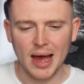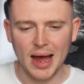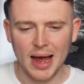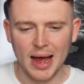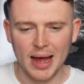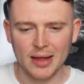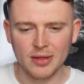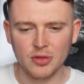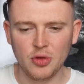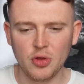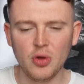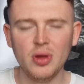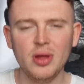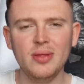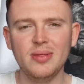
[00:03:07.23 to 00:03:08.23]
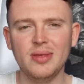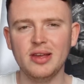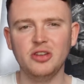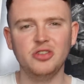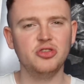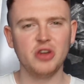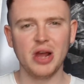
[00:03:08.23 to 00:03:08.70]
and doing
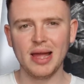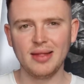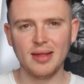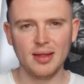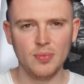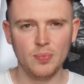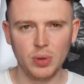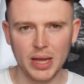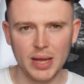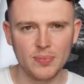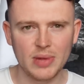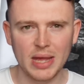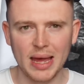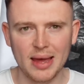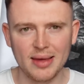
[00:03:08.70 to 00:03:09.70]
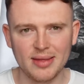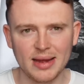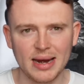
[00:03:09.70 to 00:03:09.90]
the dreaded bleep test.